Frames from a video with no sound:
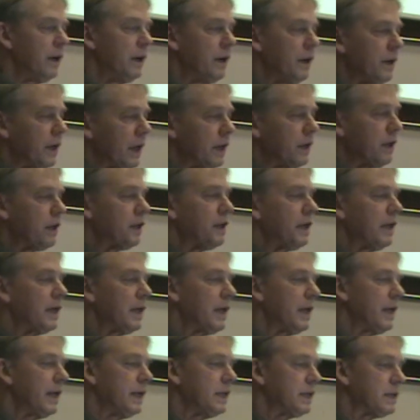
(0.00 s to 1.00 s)
Another thing
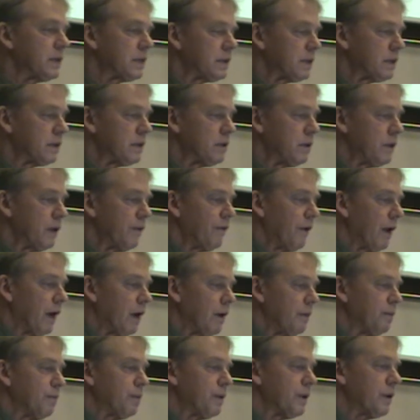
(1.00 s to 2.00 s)
is to
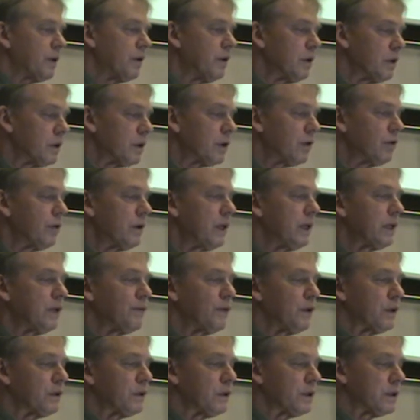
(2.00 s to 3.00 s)
develop concrete
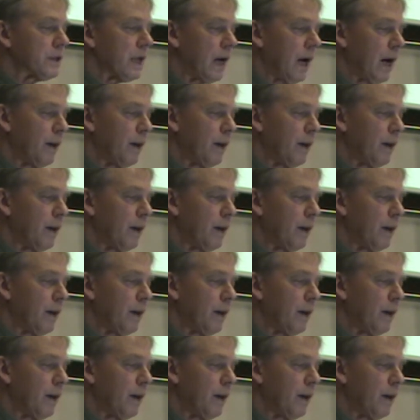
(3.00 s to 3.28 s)
versus